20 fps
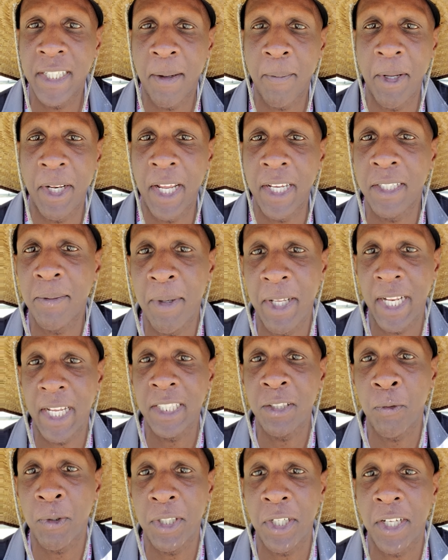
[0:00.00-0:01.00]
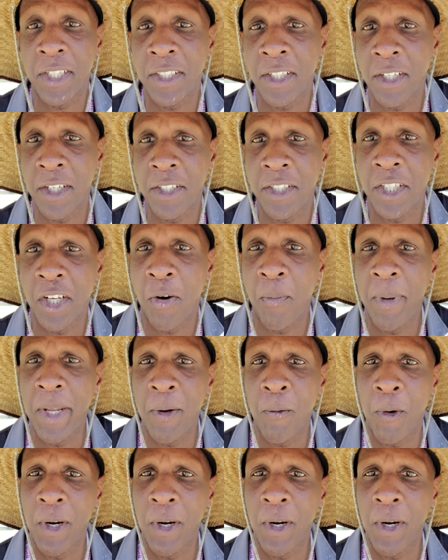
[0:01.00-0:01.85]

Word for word: I mean, I mean that's what that's going to tell me.